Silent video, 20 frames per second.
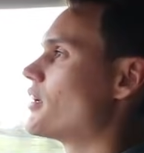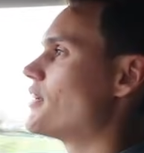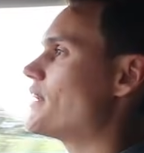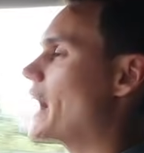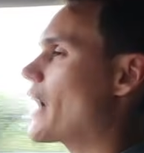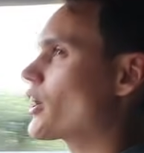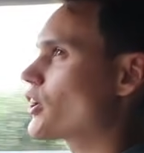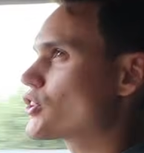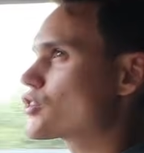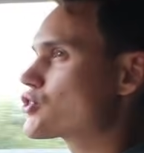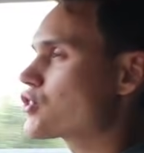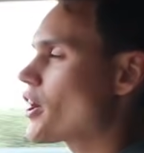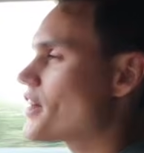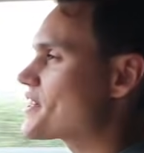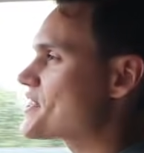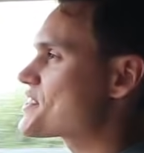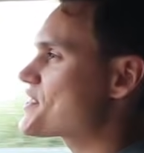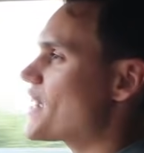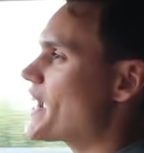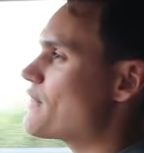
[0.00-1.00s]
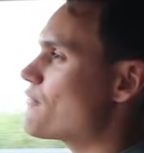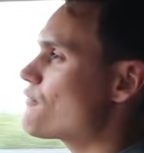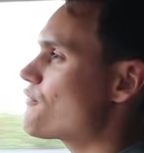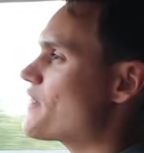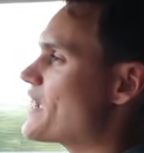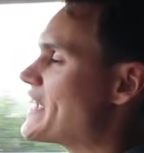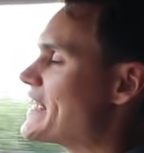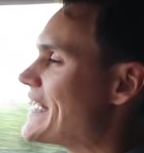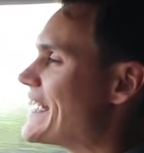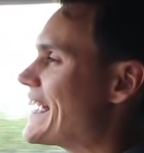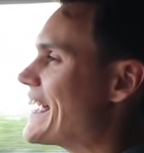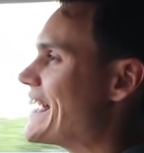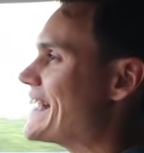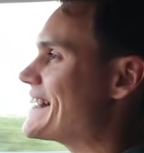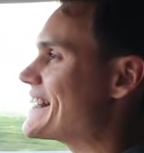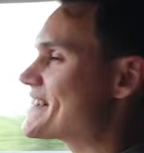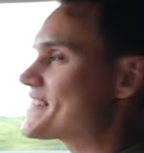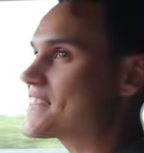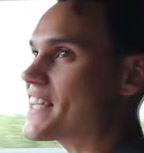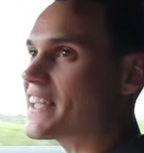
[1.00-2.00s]
Now I'm going to try the same thing
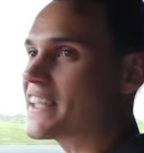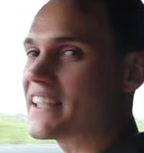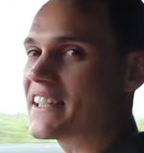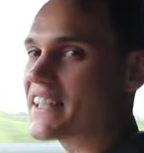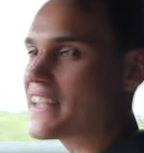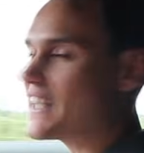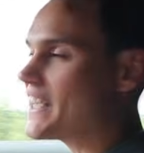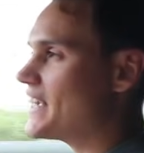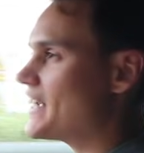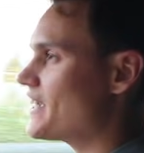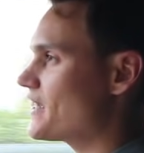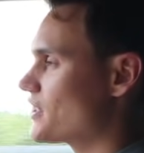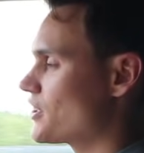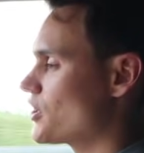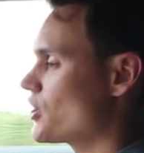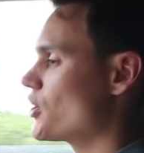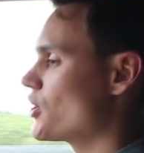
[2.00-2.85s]
in second gear.